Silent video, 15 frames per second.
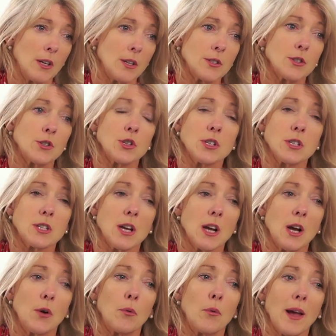So just
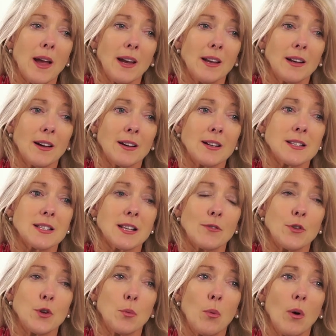recognize that
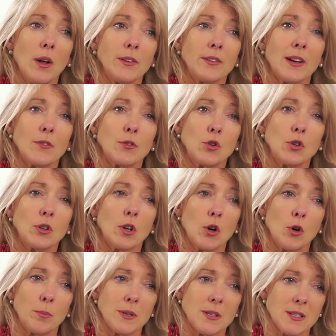if you want to have good
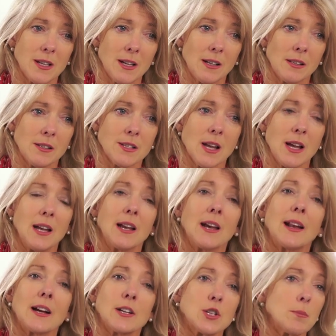coping skills,
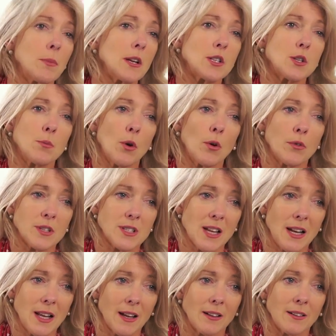it actually makes you more
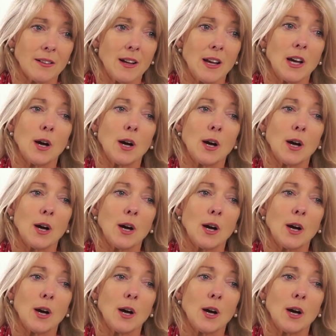resilient.